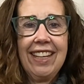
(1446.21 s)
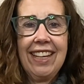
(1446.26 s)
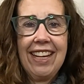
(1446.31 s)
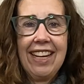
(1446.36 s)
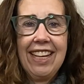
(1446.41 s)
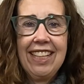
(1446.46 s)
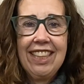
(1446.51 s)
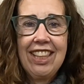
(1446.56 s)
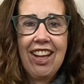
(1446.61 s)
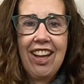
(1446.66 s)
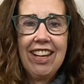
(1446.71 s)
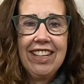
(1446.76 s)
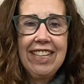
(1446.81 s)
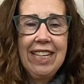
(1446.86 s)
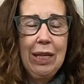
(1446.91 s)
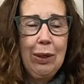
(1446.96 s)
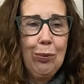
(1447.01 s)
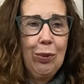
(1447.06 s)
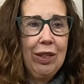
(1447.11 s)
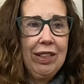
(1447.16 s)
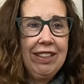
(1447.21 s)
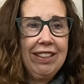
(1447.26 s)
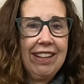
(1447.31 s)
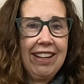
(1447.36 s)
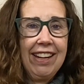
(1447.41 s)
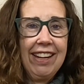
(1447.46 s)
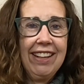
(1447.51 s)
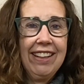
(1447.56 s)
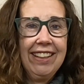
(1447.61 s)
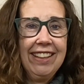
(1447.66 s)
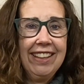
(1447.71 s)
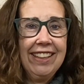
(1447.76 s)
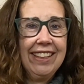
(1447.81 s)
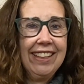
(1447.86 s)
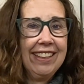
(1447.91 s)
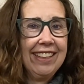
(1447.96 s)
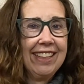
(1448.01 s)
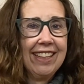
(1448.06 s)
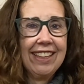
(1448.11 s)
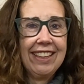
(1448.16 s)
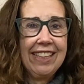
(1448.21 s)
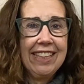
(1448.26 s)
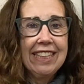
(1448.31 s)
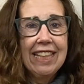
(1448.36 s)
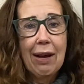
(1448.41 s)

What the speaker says: I thought he would think